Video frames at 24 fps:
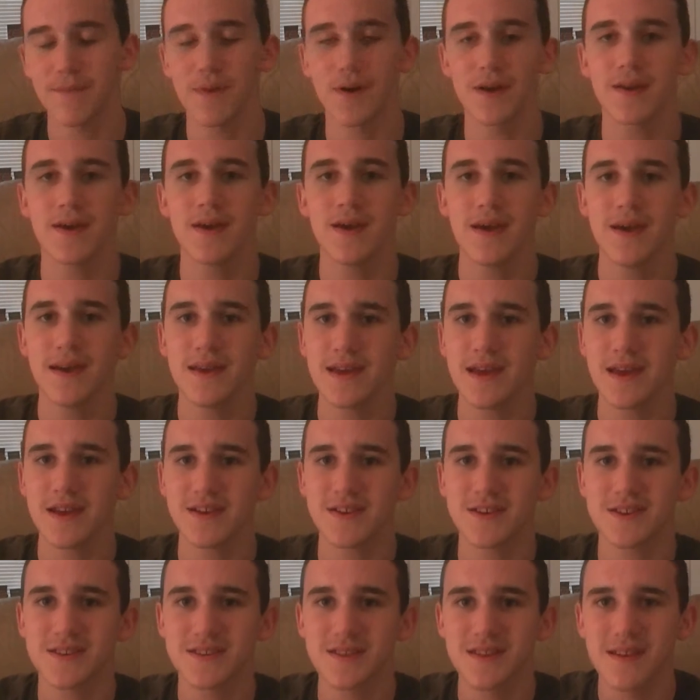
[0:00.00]
But yeah,
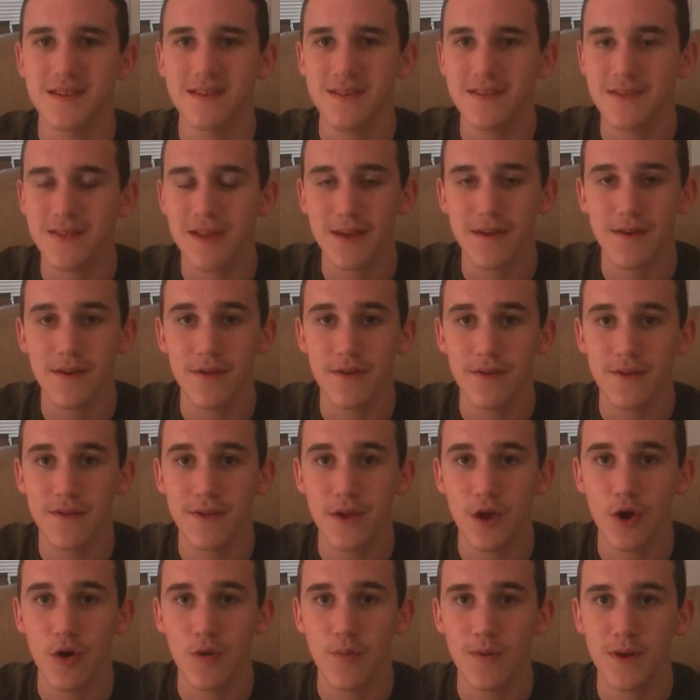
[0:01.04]
just like
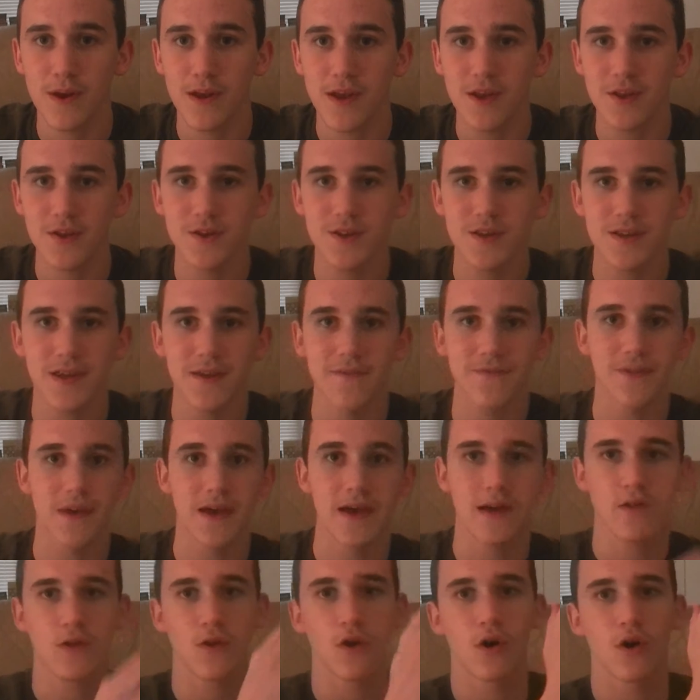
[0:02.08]
the opening, you just get
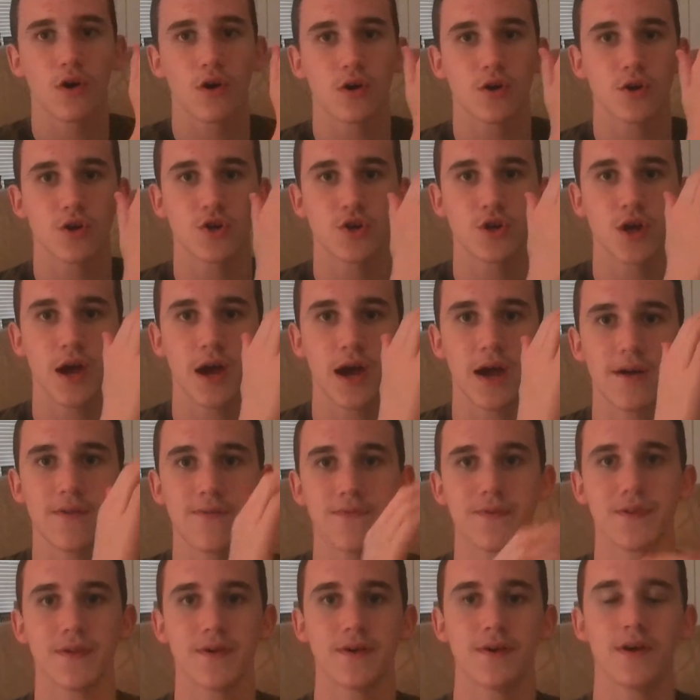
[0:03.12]
that long shot
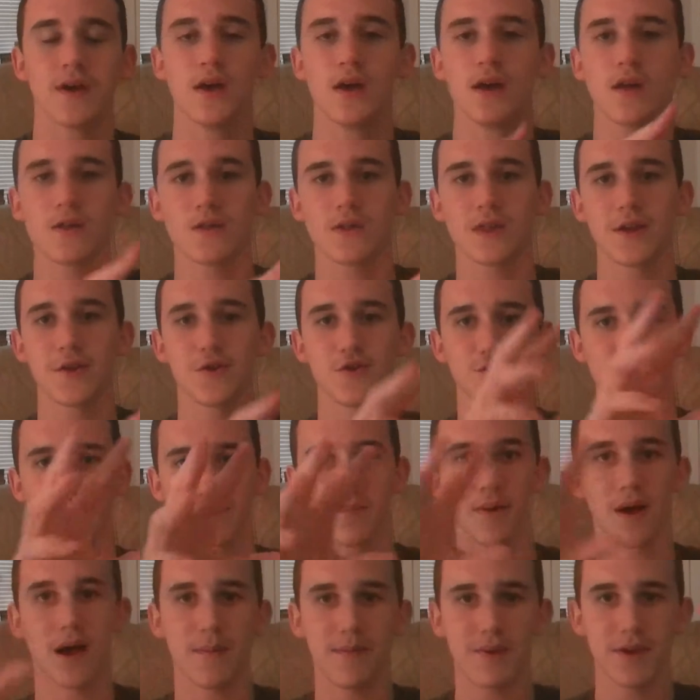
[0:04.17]
and the letters are
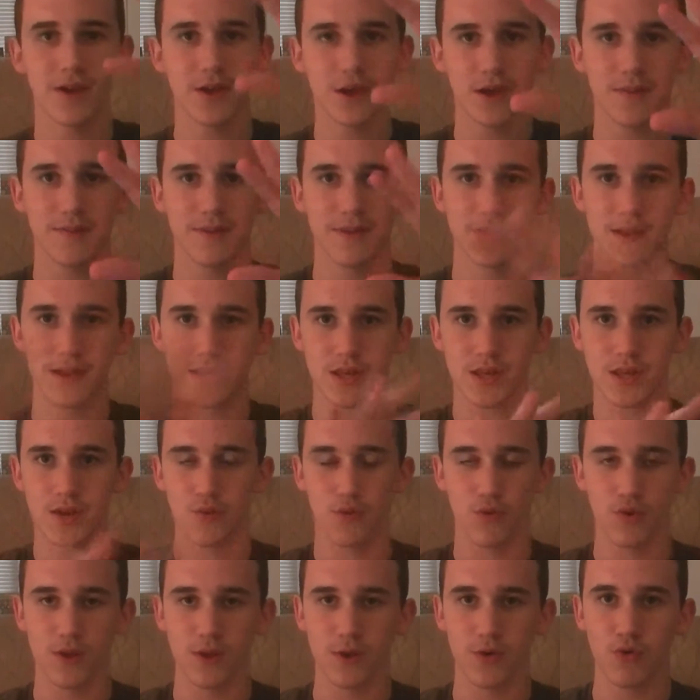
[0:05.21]
popping up, and that's that
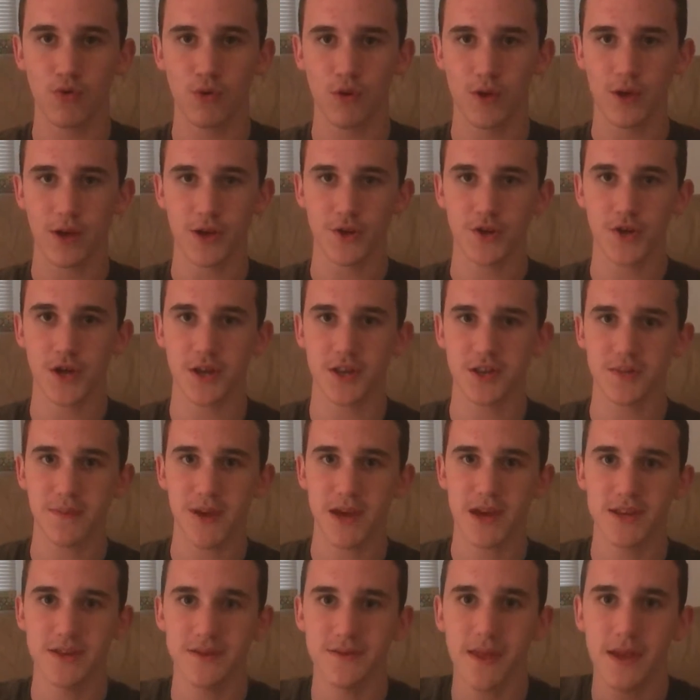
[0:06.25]
really cool looking shot of
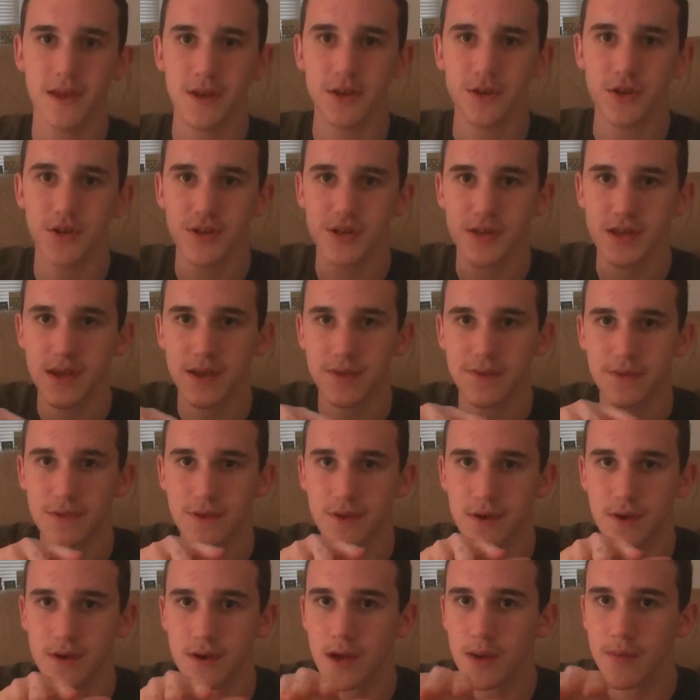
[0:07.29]
space, and then you just get
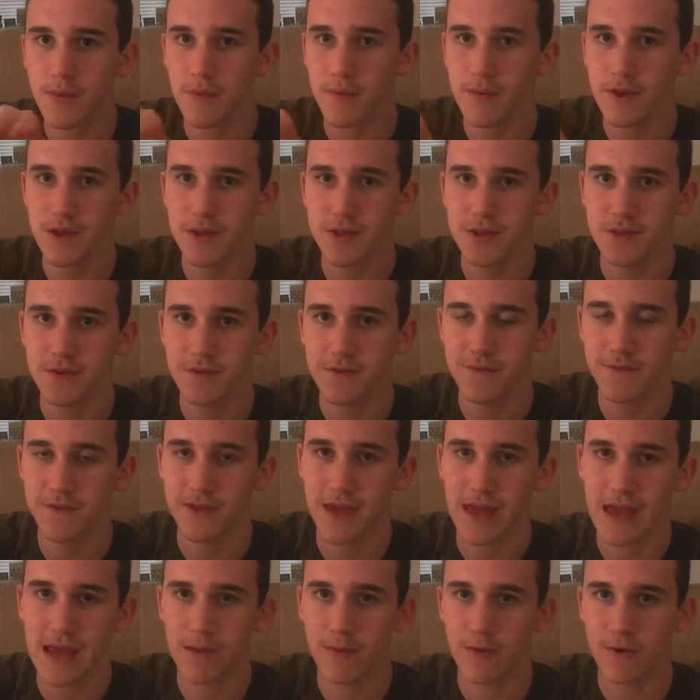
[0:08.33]
the couple minutes of the
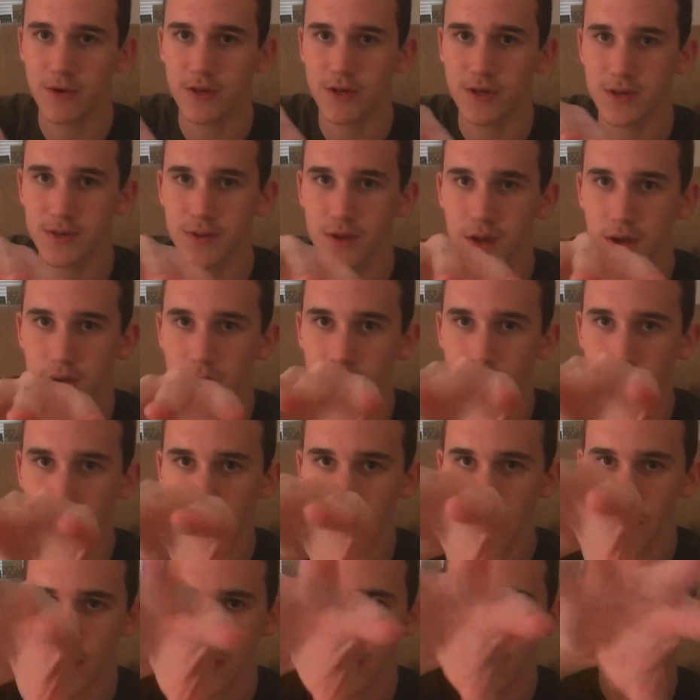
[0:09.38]
camera just
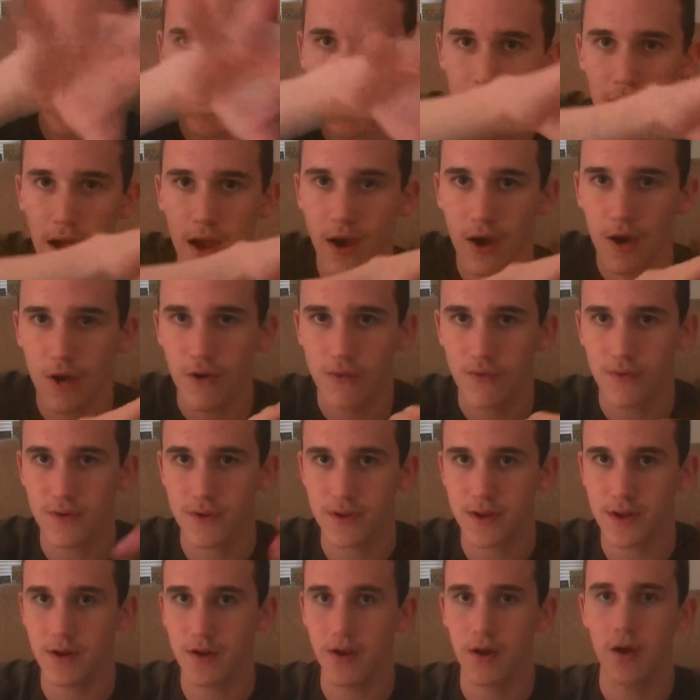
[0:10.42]
going
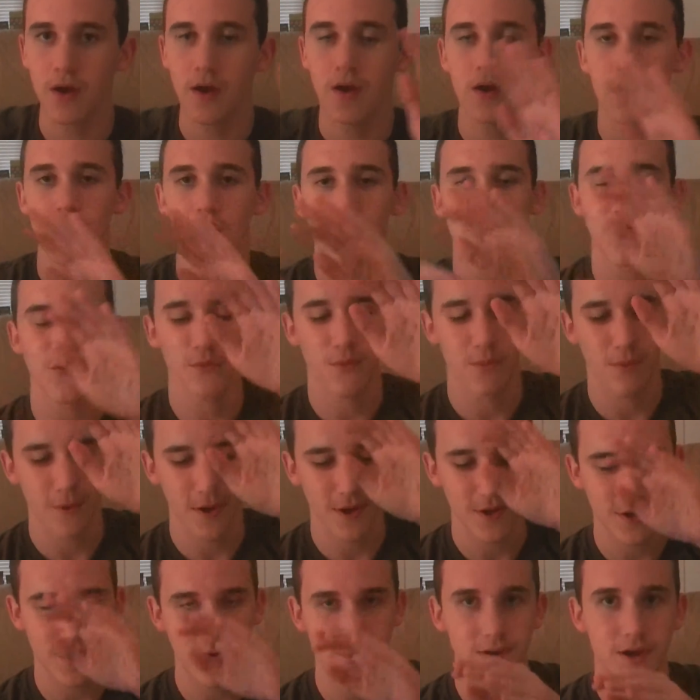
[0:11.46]
around and all over the
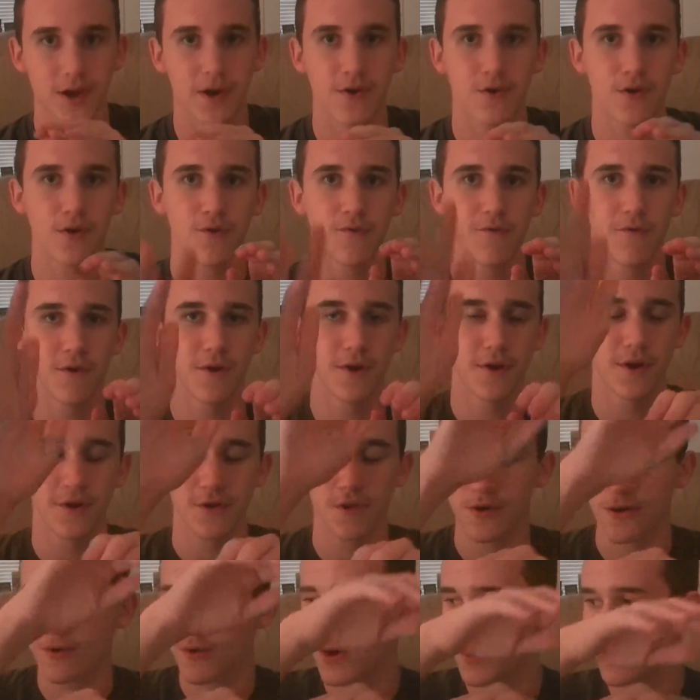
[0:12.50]
place, going over and
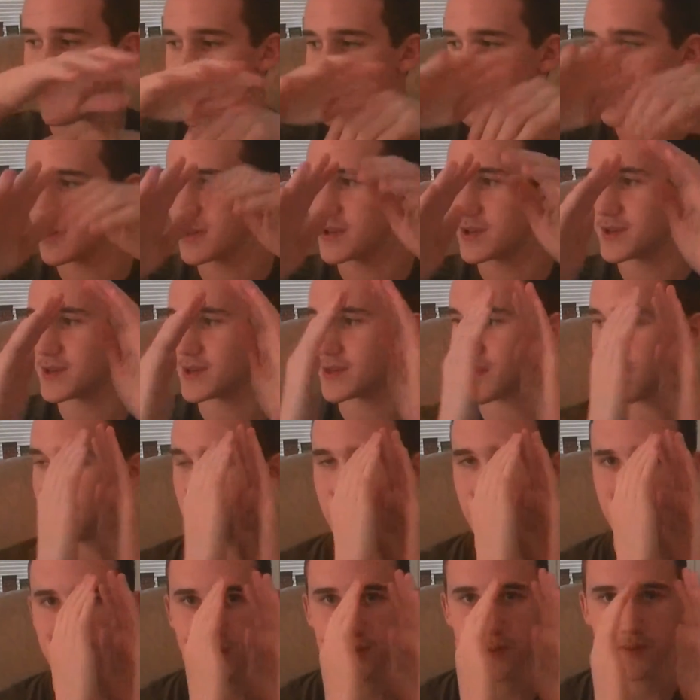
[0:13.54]
under equipment. It's just like
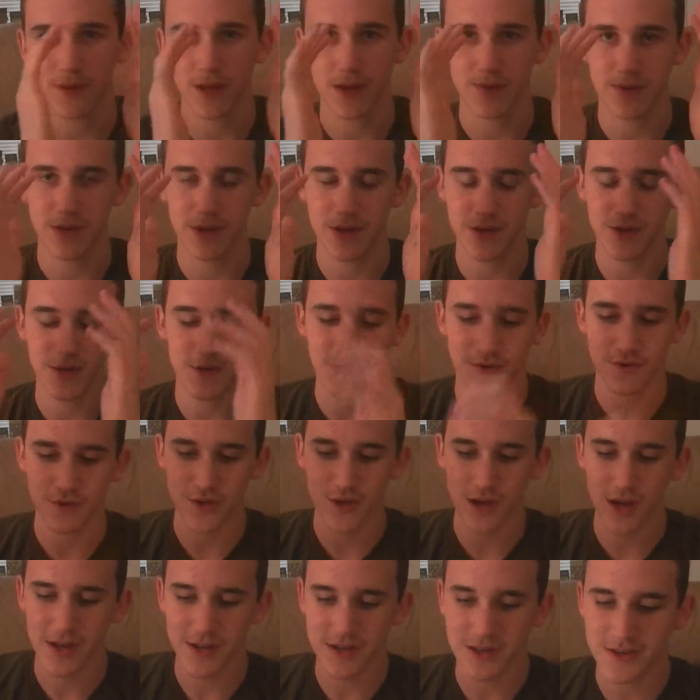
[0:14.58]
sometimes you get still
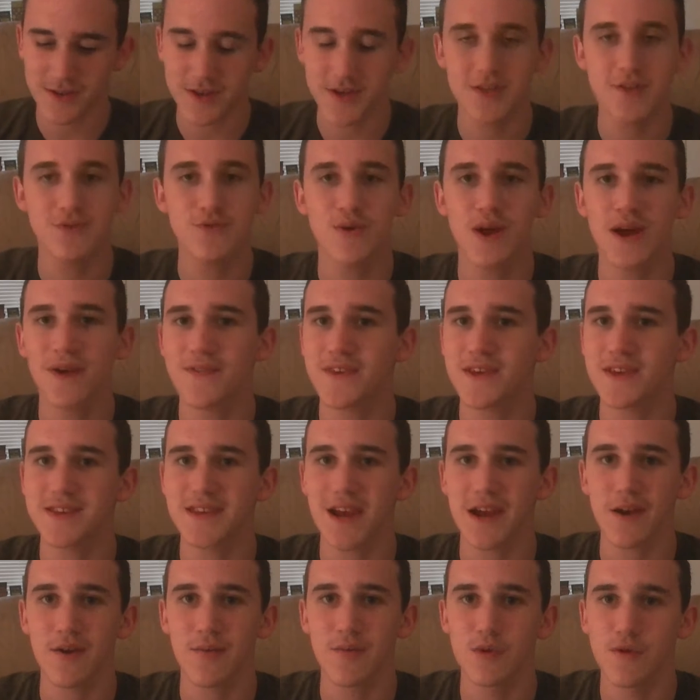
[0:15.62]
shots, and just throughout the
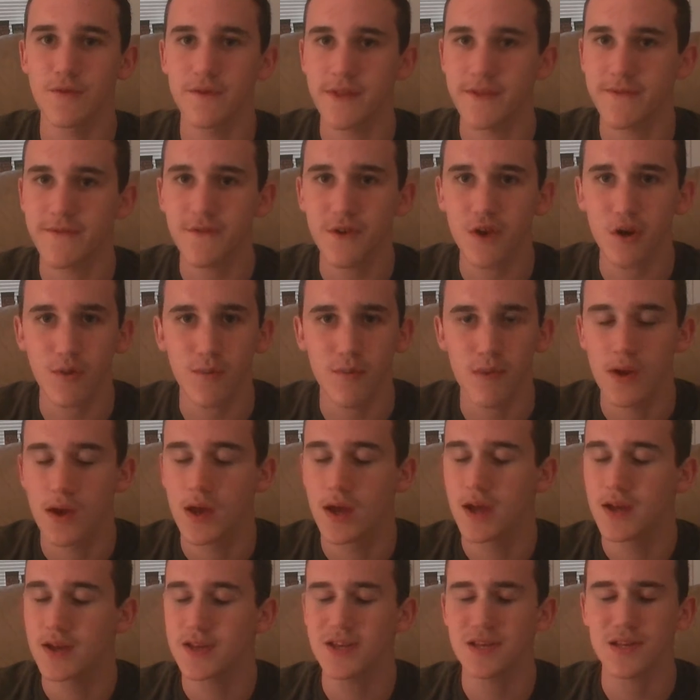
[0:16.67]
entire movie, the film
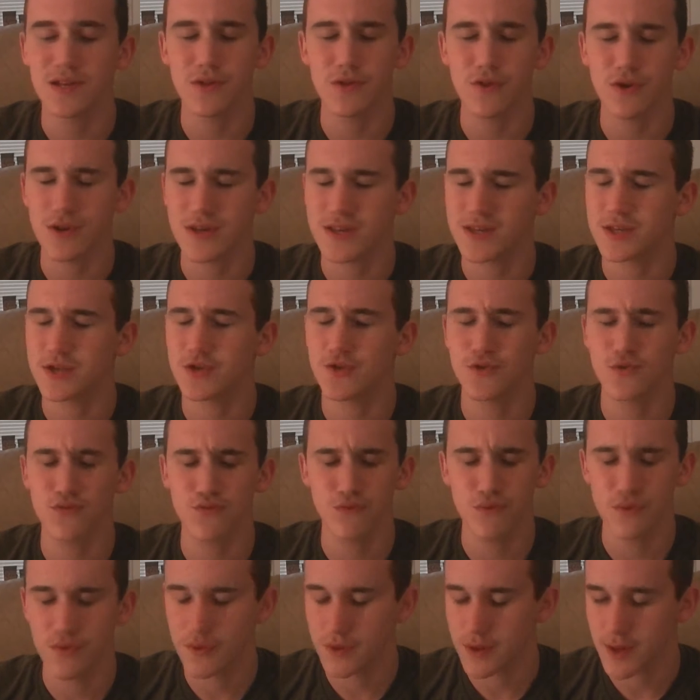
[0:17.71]
just looks
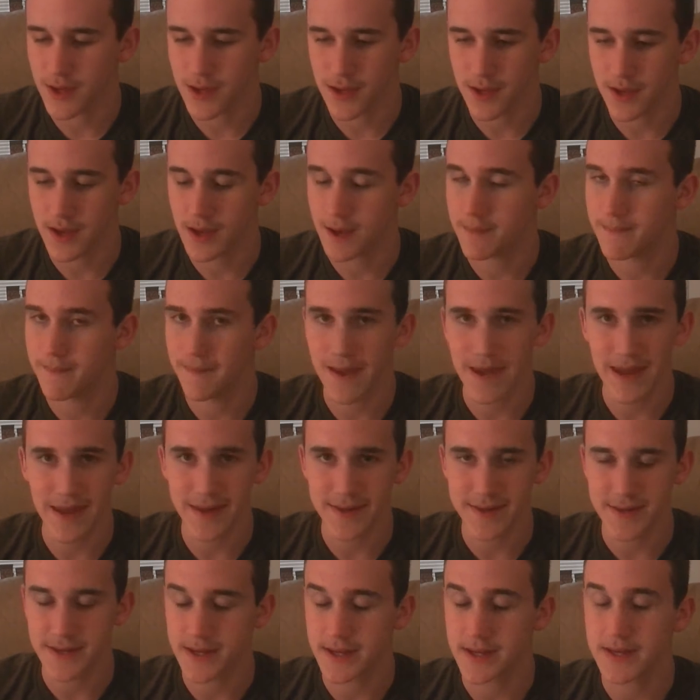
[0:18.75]
truly amazing.